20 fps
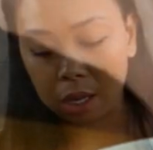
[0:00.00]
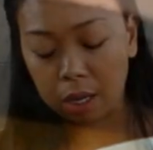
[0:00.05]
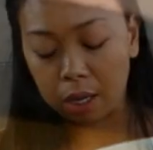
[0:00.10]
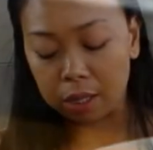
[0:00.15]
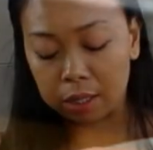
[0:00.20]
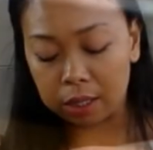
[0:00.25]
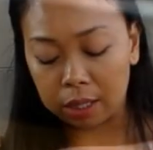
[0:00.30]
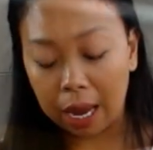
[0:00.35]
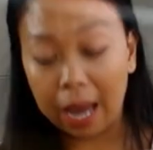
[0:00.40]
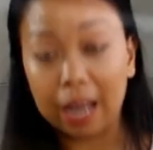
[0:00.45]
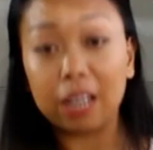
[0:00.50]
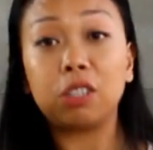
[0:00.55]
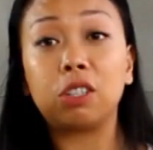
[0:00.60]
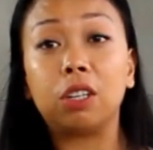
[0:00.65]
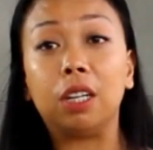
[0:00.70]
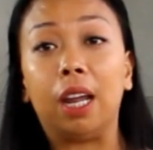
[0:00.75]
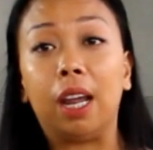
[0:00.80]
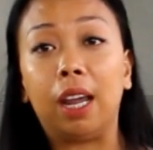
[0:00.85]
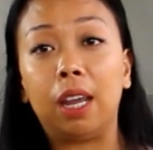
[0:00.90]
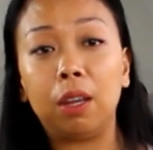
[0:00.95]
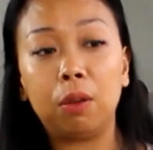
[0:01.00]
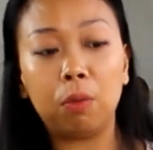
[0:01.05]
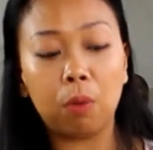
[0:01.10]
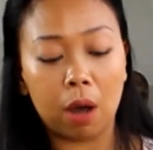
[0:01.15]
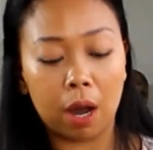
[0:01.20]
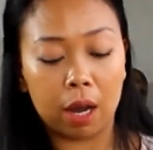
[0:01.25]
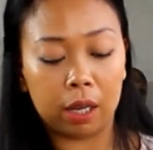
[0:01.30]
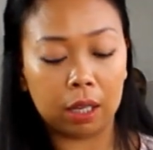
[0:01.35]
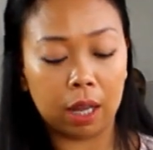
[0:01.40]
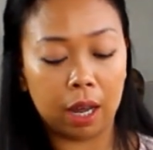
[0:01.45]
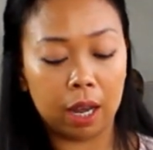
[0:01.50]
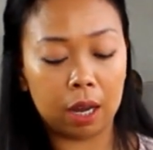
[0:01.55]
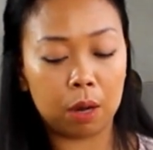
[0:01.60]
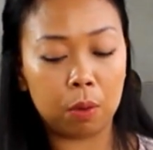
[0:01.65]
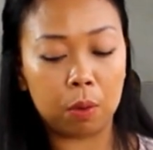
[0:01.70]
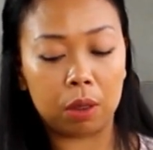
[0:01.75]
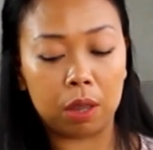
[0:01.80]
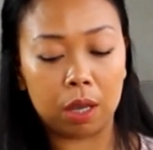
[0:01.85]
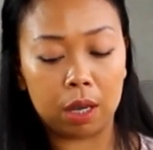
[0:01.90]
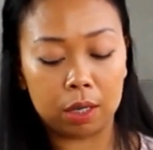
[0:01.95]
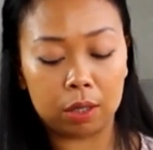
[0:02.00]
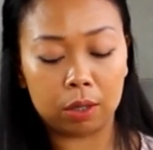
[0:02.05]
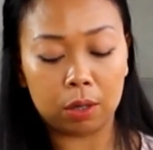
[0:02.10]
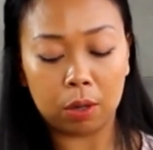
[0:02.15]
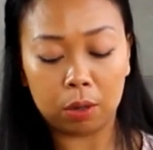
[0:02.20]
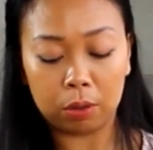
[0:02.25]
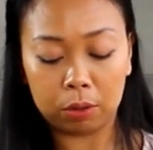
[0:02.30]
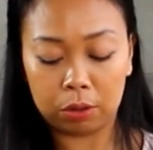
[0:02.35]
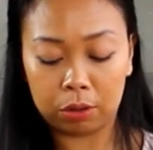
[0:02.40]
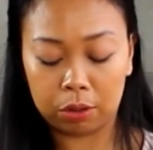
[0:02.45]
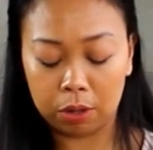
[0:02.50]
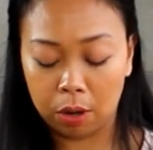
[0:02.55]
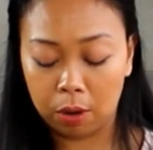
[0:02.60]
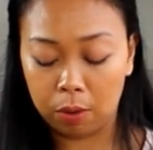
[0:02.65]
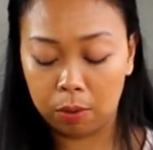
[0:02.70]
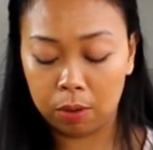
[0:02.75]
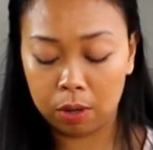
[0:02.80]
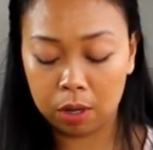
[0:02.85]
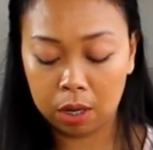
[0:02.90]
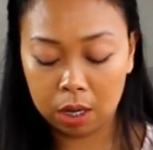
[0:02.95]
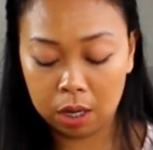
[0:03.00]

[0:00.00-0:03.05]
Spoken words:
this. Actually, what I like with this also,